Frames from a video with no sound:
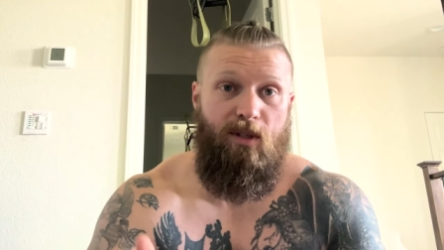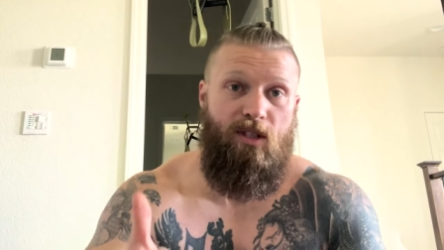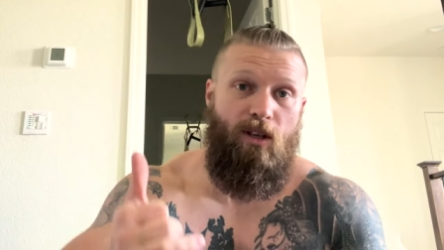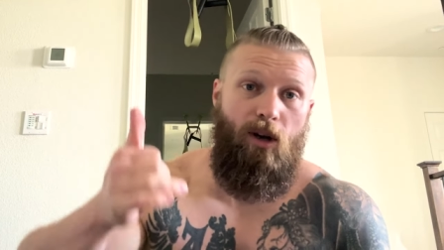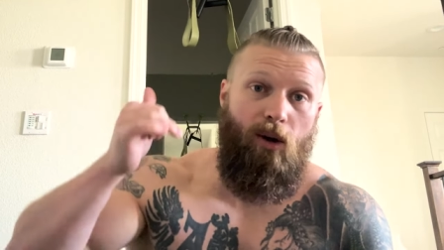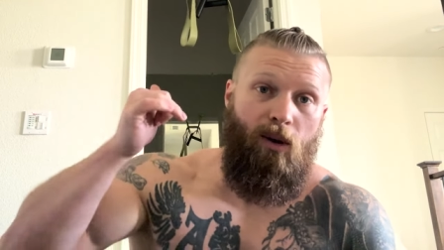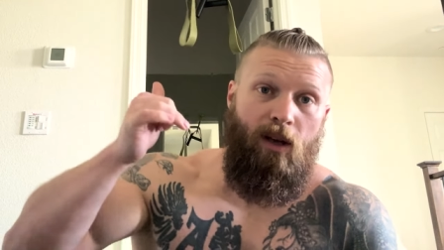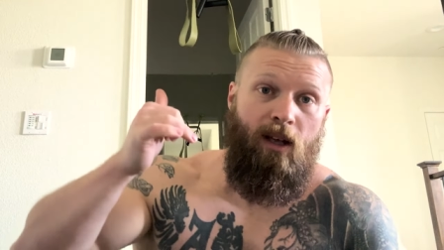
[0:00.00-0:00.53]

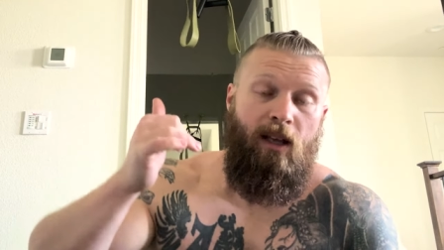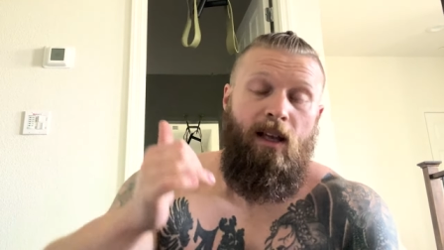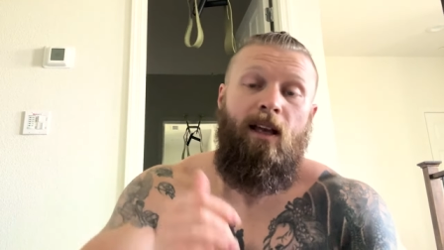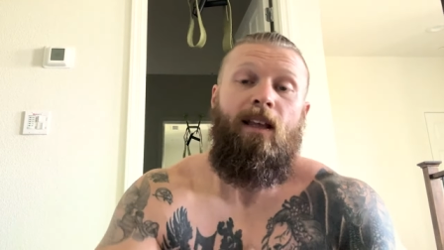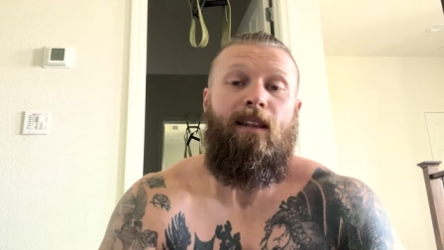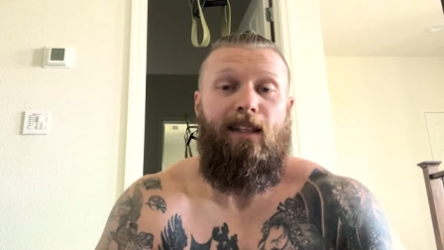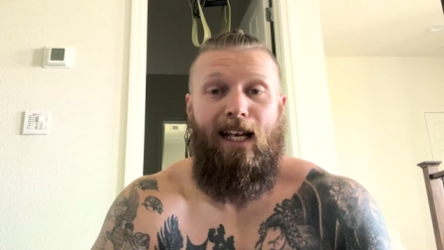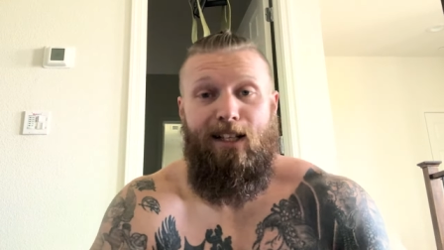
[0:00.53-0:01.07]
So
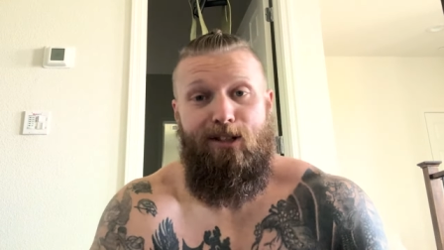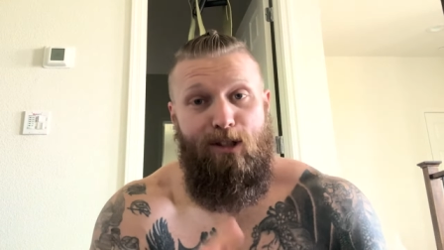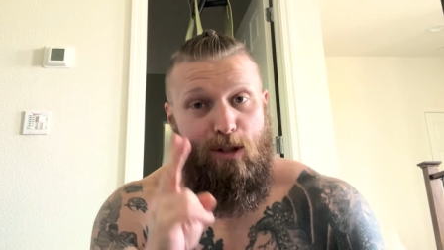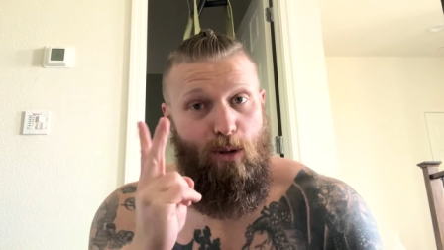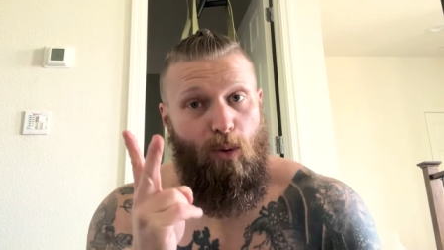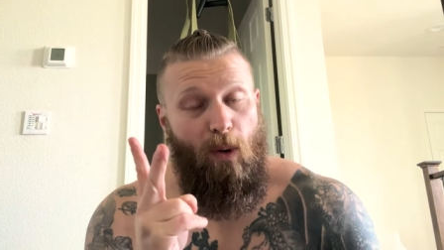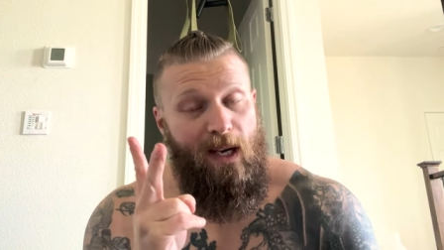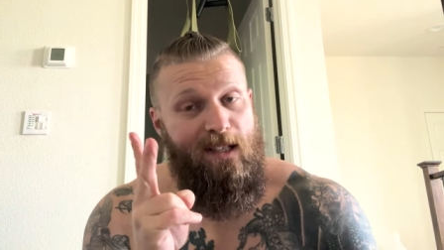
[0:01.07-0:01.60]
that's
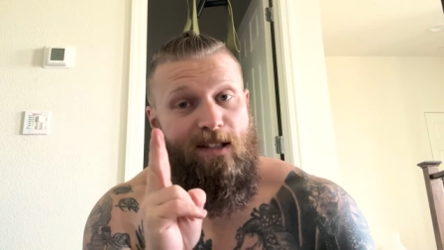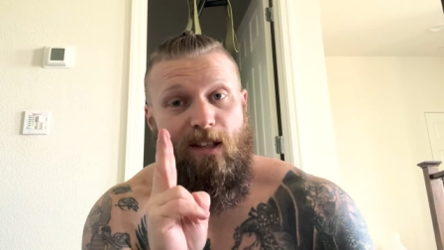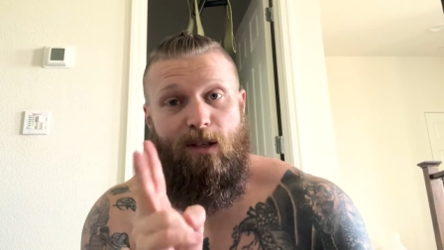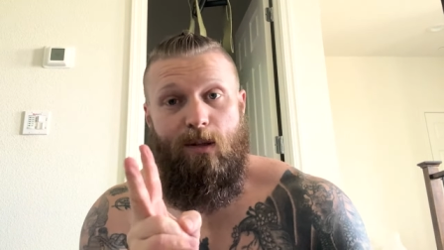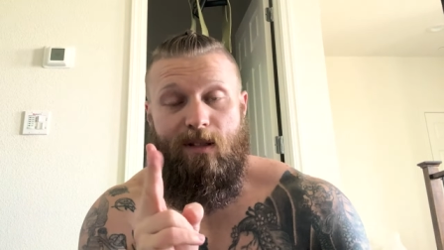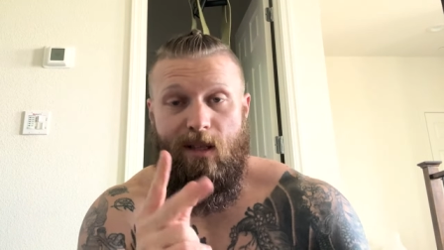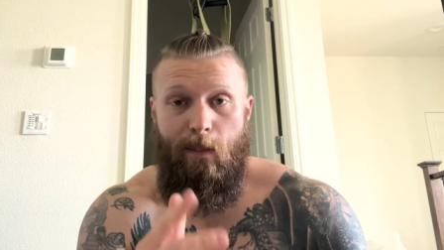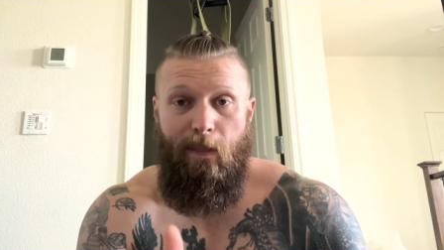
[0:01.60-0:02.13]
two ways to
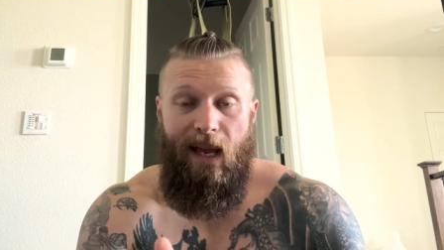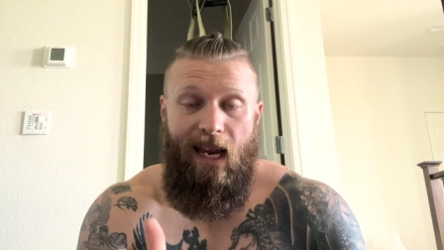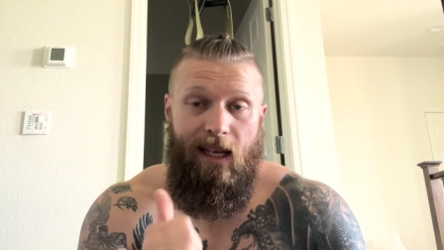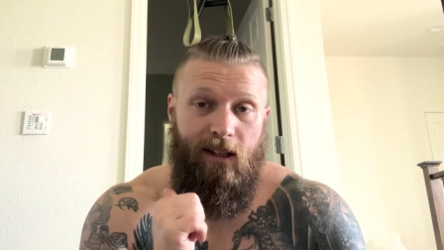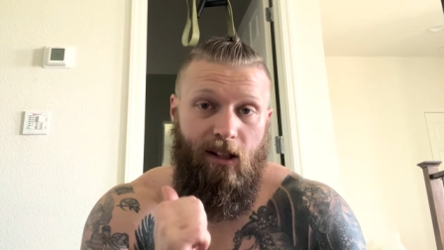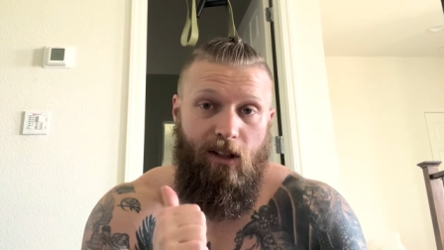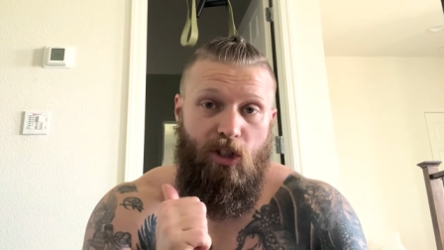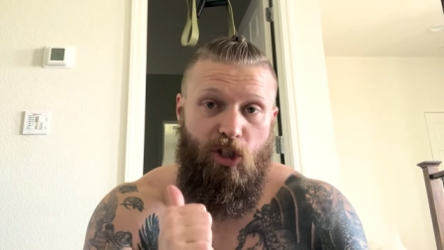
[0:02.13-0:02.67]
use the
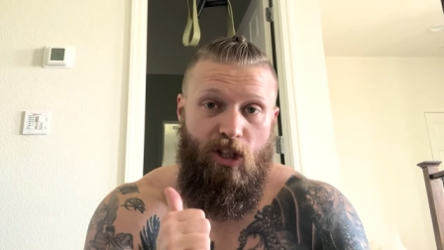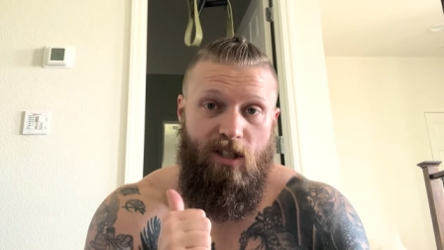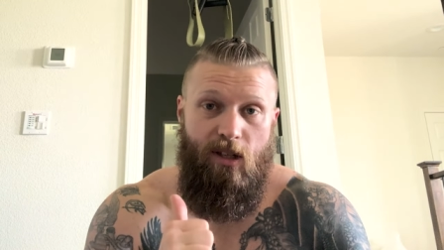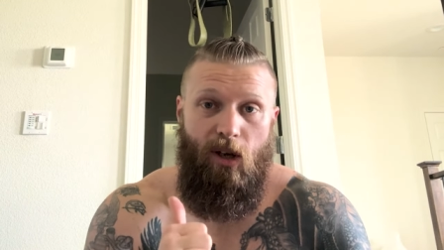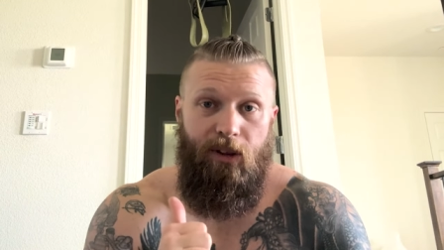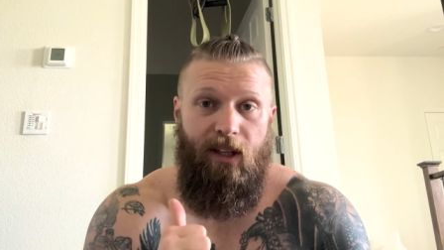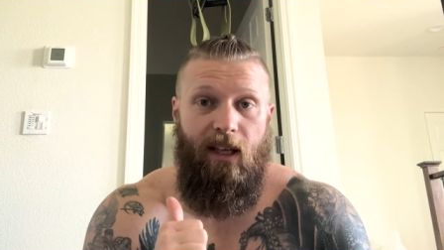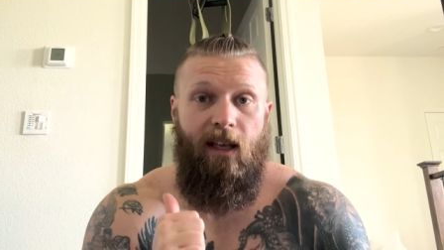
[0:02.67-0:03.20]
band just
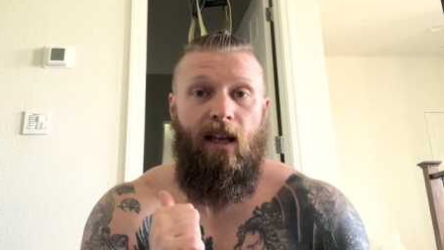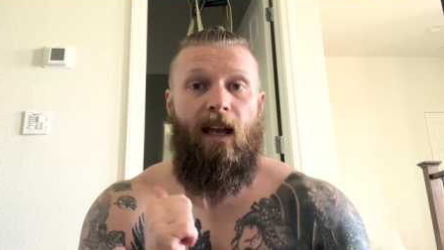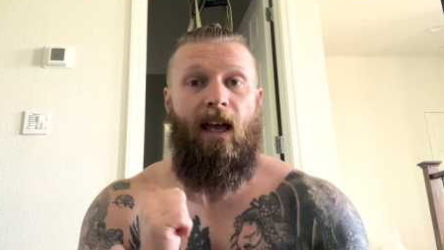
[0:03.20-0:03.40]
on the